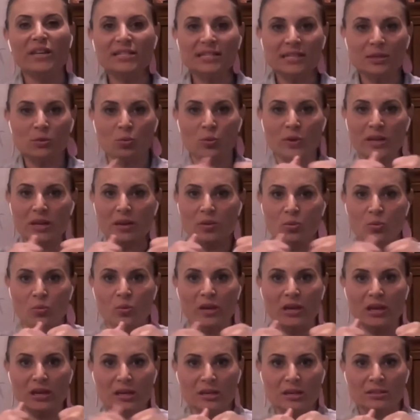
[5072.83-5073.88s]
We
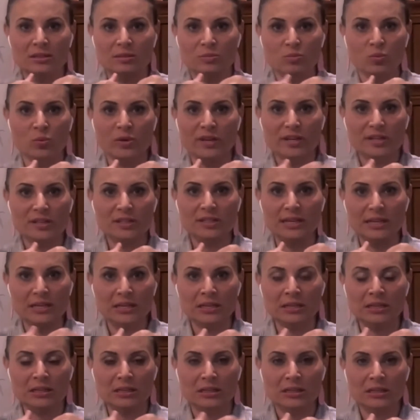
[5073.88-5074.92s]

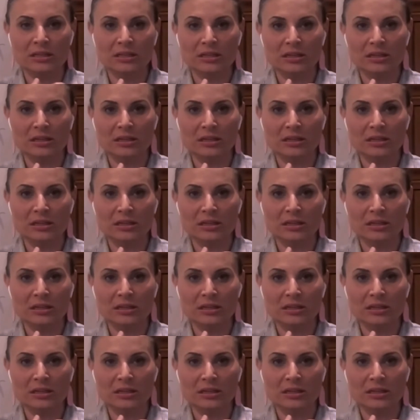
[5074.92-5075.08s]
didn't